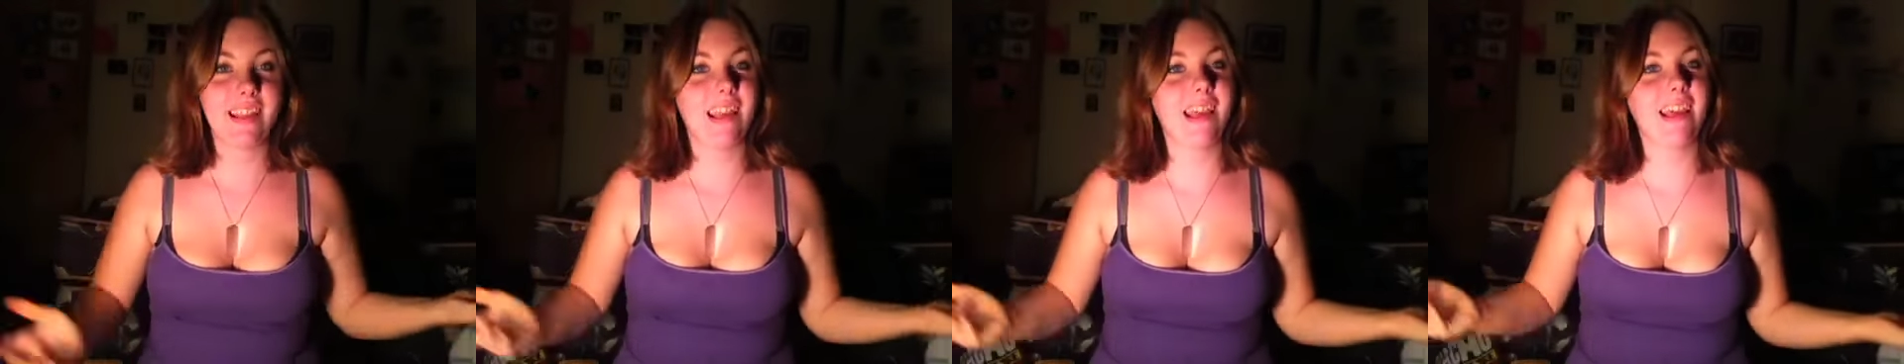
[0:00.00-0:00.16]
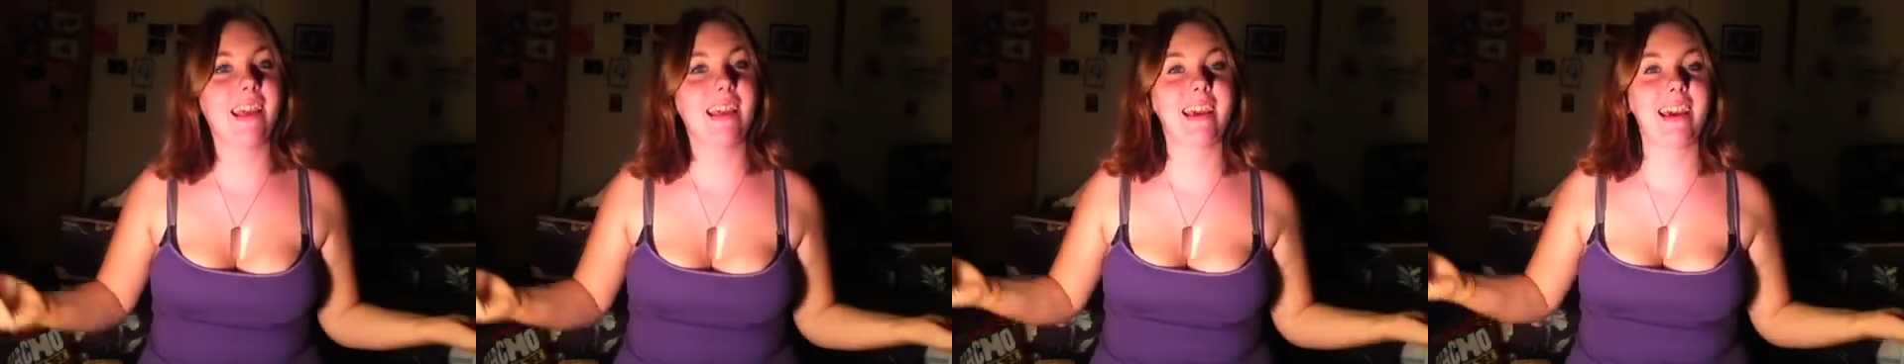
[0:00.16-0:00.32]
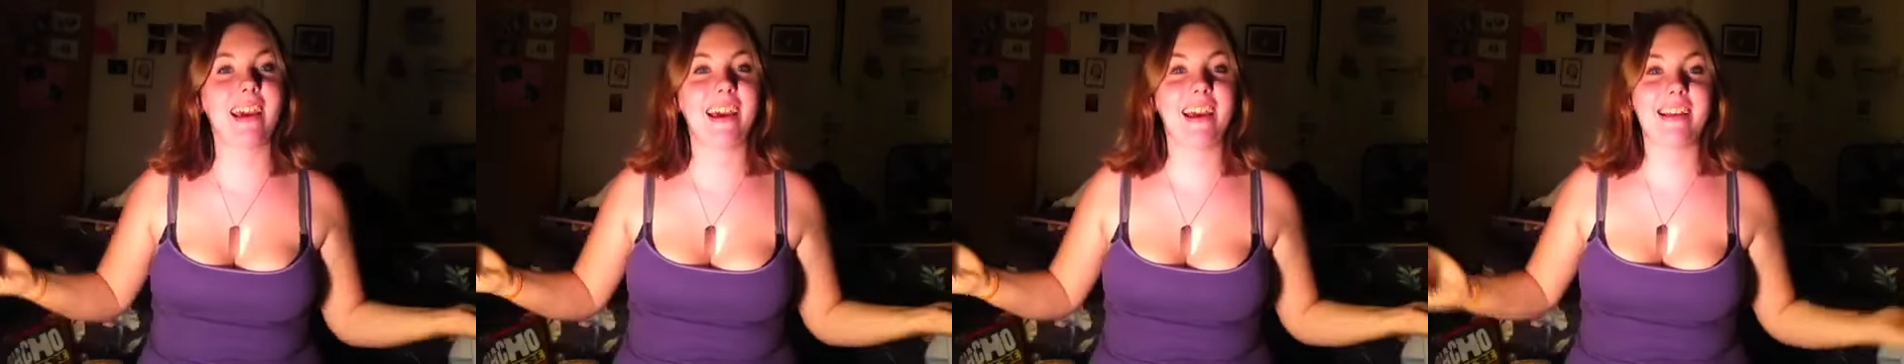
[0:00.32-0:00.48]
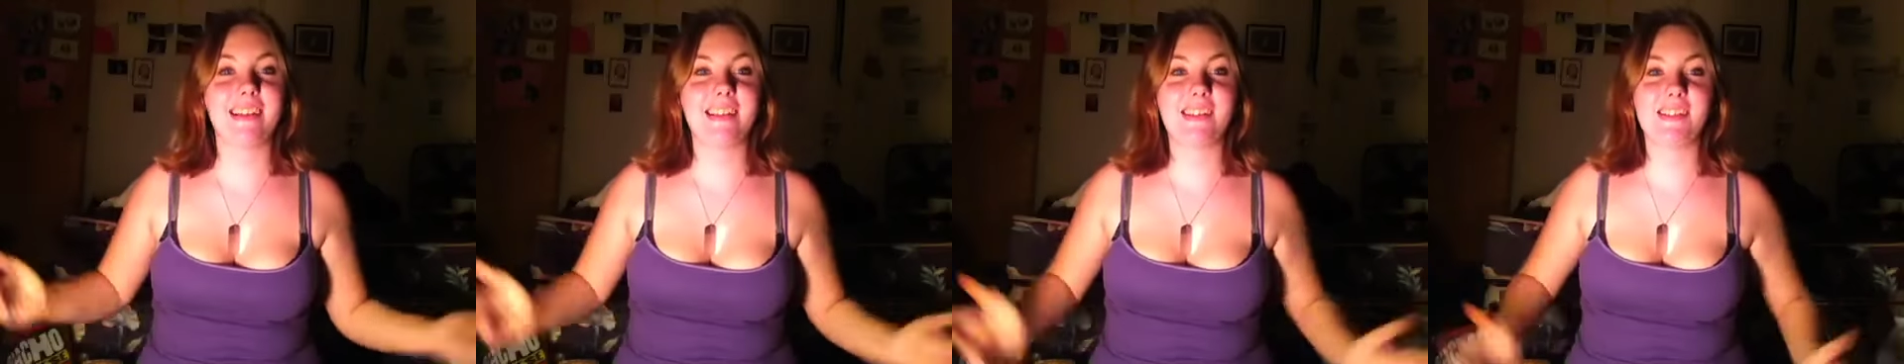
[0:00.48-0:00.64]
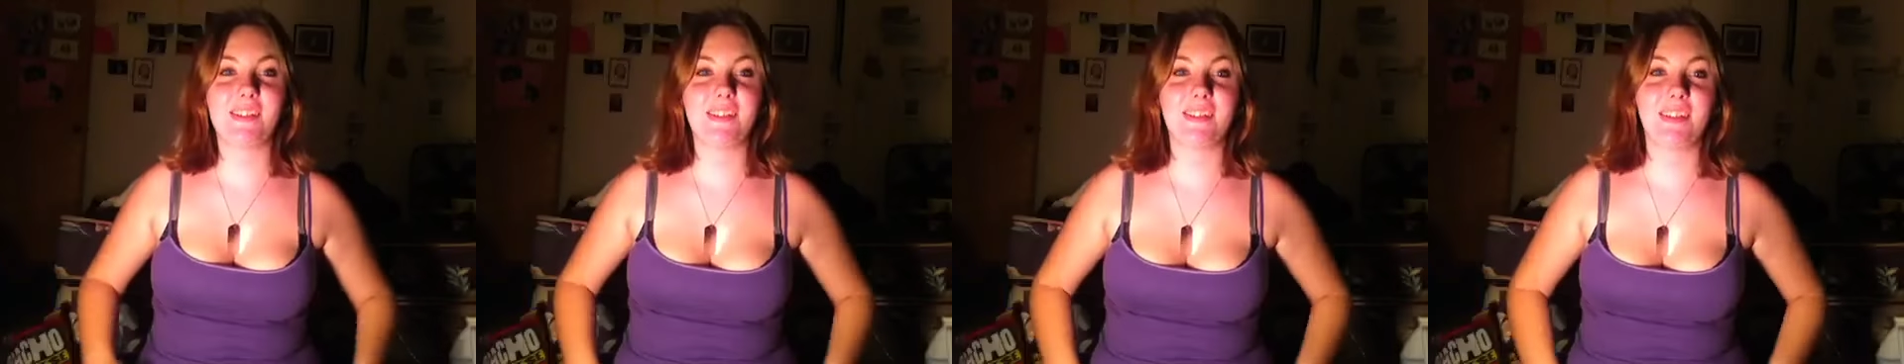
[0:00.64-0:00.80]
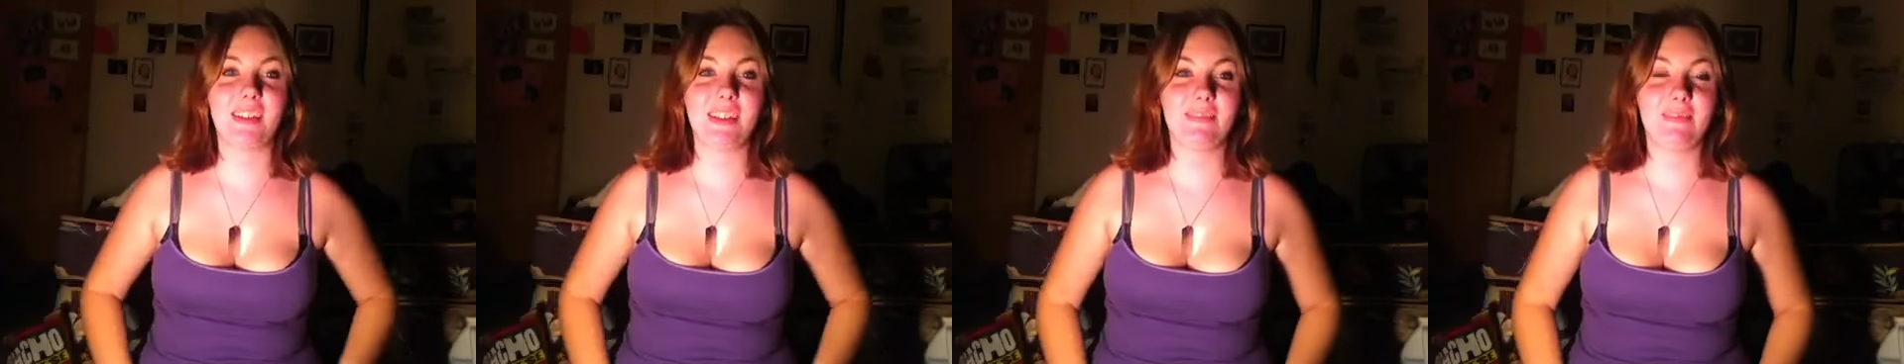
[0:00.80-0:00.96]
Hey guys,
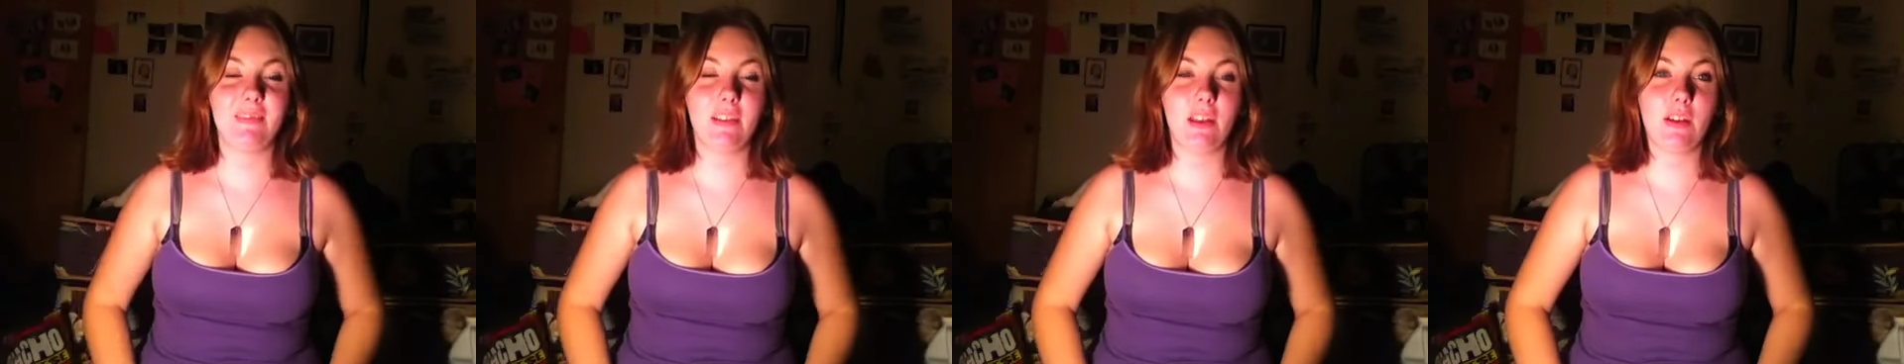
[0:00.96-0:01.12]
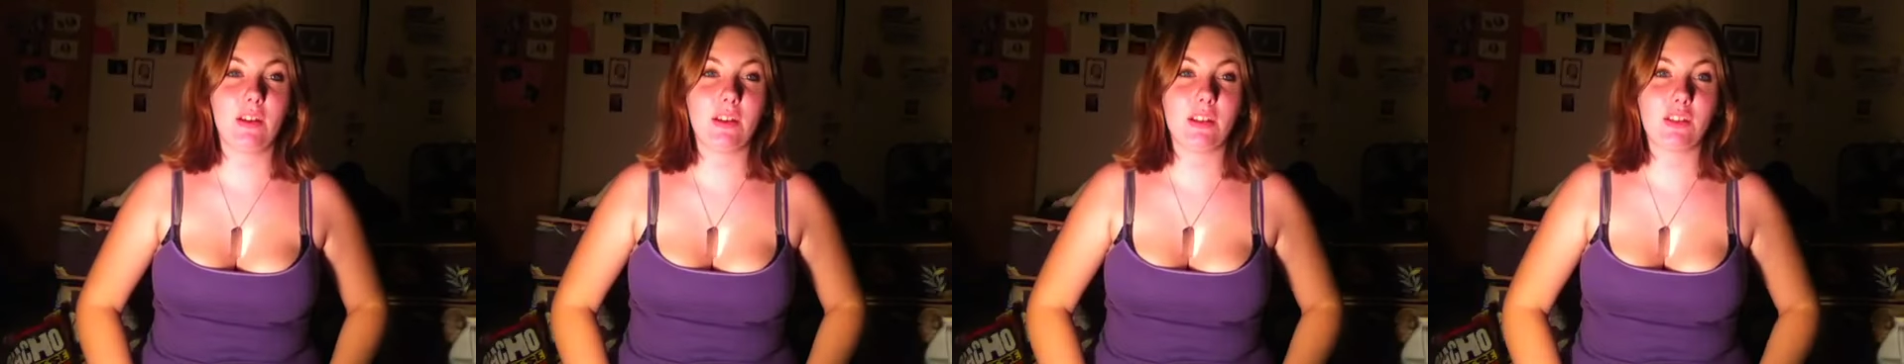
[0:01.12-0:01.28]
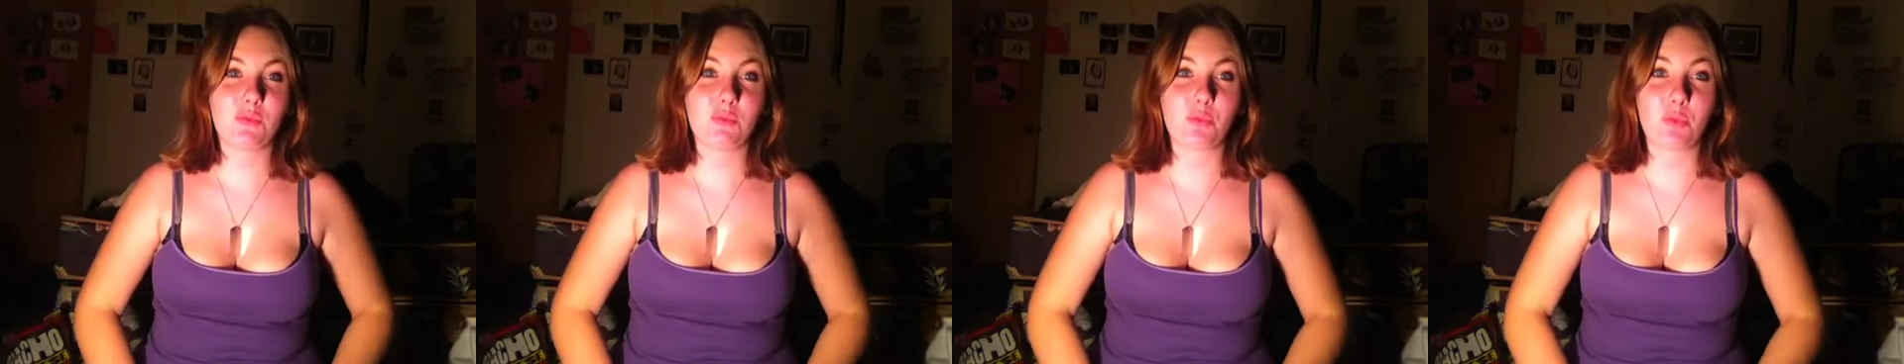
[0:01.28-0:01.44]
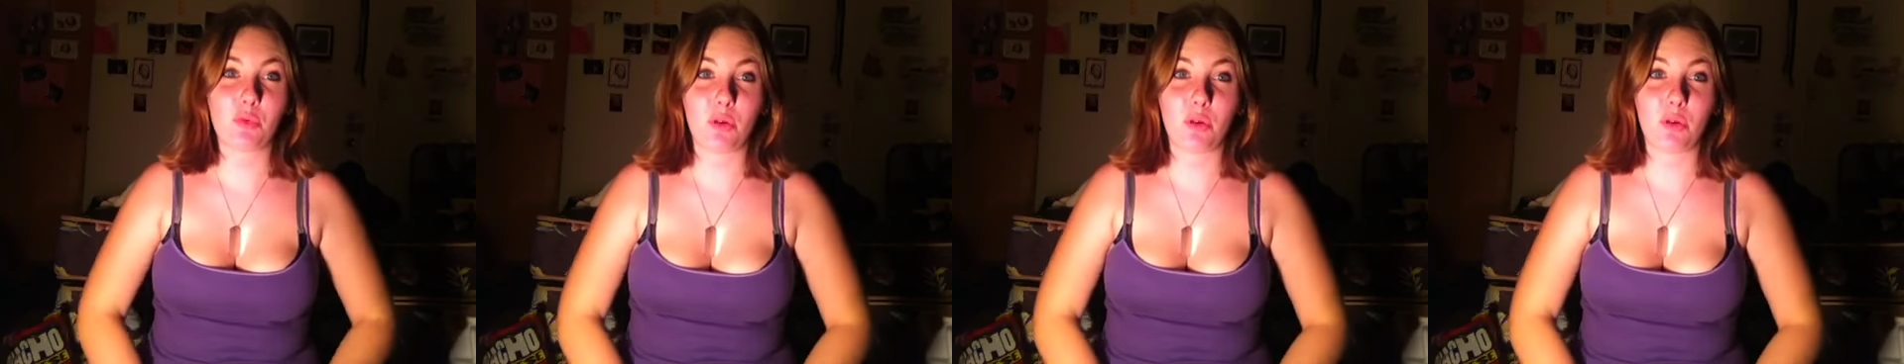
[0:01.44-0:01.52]
so this video is